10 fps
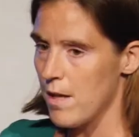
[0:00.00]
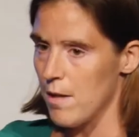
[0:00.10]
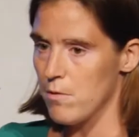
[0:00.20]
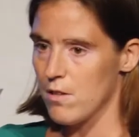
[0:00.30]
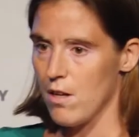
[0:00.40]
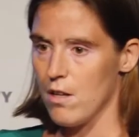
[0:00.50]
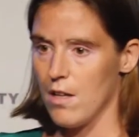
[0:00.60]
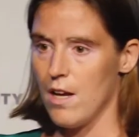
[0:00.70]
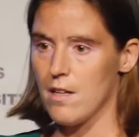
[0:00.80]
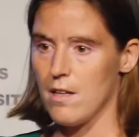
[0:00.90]
been able to
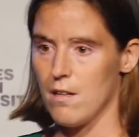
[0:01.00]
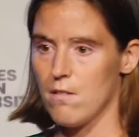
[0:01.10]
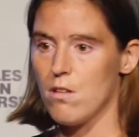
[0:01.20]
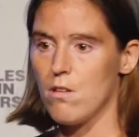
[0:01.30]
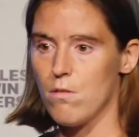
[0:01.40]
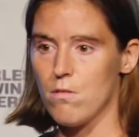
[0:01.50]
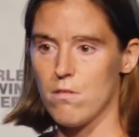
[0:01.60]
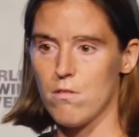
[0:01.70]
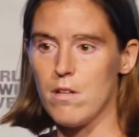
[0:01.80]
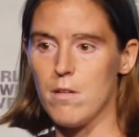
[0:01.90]
unlock it to
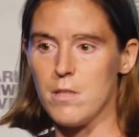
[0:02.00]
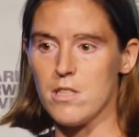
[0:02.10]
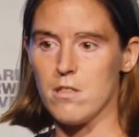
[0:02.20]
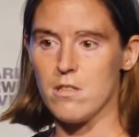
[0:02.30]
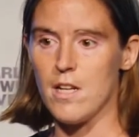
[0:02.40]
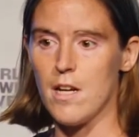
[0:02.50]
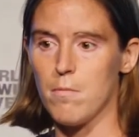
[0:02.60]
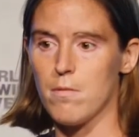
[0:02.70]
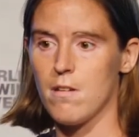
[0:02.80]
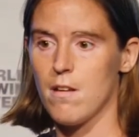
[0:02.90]
use three-dimensional
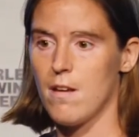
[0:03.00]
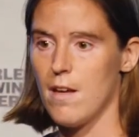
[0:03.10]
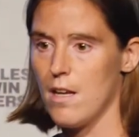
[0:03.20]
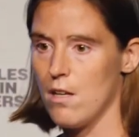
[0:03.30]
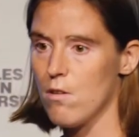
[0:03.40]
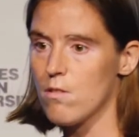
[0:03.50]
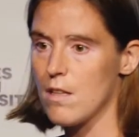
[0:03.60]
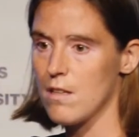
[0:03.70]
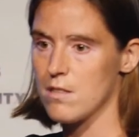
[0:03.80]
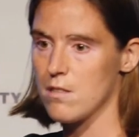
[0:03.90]
shapes. And
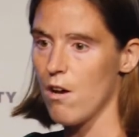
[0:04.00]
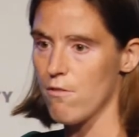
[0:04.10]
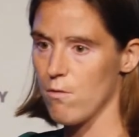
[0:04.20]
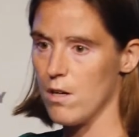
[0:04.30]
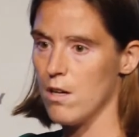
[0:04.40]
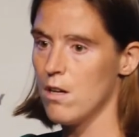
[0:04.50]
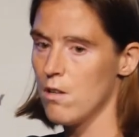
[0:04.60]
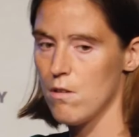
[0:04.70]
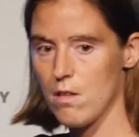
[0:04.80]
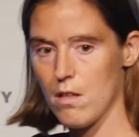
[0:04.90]
using this software,
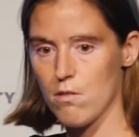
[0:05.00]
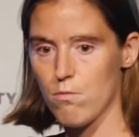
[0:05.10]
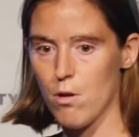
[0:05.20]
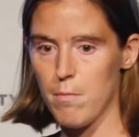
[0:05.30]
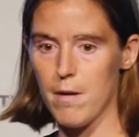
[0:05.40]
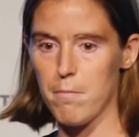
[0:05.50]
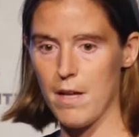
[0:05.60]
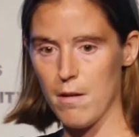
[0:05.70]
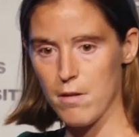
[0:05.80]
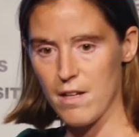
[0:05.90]
using this robot,
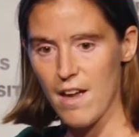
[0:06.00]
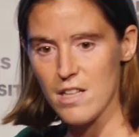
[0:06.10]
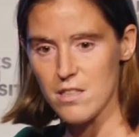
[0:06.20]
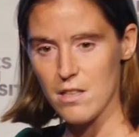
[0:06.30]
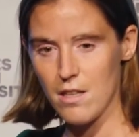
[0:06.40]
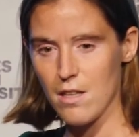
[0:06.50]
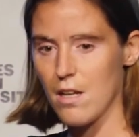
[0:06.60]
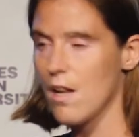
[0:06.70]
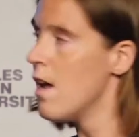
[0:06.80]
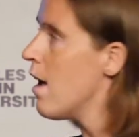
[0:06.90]
being able to catch it like
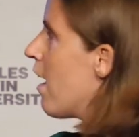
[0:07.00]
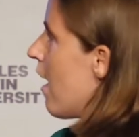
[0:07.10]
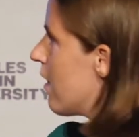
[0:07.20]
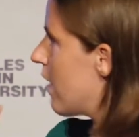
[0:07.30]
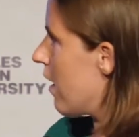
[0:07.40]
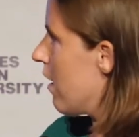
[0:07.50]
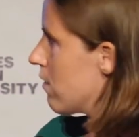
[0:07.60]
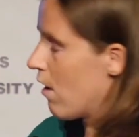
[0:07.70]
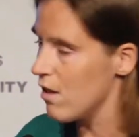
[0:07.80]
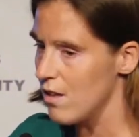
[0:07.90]
that, that
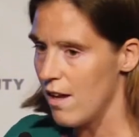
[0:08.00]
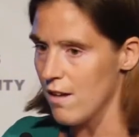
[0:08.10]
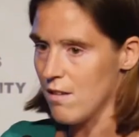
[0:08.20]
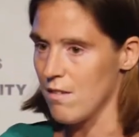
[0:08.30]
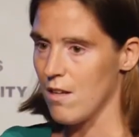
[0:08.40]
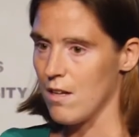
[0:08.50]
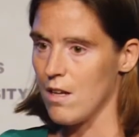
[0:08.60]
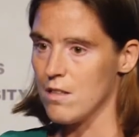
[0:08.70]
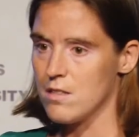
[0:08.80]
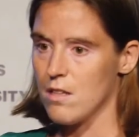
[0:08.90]
has unlocked this
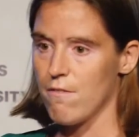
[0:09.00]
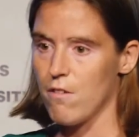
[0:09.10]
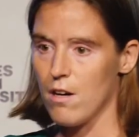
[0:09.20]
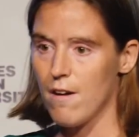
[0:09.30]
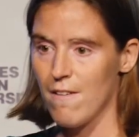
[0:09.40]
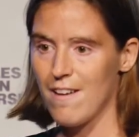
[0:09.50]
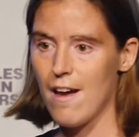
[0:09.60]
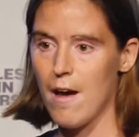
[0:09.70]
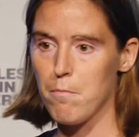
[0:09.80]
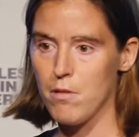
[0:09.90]
technology for
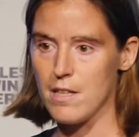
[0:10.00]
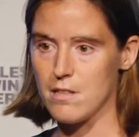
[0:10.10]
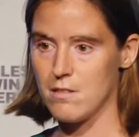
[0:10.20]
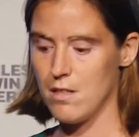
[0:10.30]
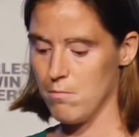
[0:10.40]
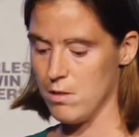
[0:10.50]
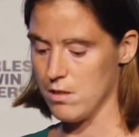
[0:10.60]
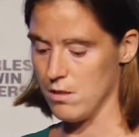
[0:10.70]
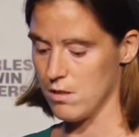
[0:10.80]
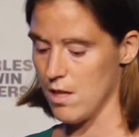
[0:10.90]
complex
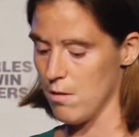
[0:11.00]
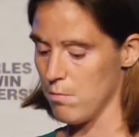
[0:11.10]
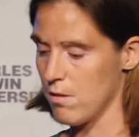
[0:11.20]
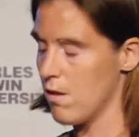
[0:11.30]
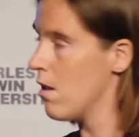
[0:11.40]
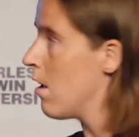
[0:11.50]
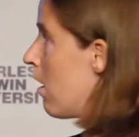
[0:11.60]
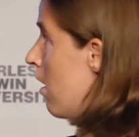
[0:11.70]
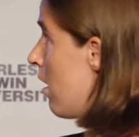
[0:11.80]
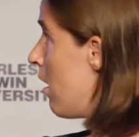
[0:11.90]
three-dimensional shapes.
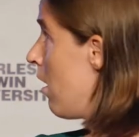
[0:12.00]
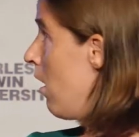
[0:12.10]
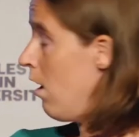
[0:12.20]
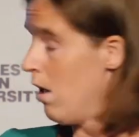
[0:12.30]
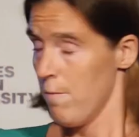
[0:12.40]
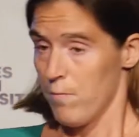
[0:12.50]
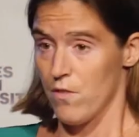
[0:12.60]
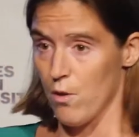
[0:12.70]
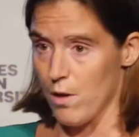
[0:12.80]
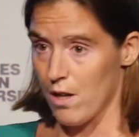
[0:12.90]

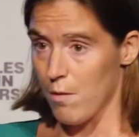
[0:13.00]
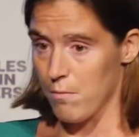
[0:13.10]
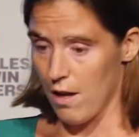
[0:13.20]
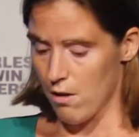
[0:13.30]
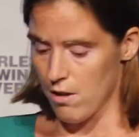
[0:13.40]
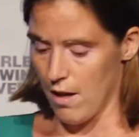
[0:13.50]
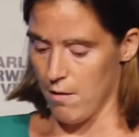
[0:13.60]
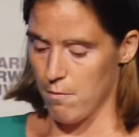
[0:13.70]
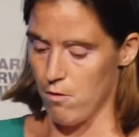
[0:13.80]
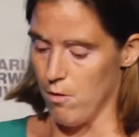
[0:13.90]
So what comes out of that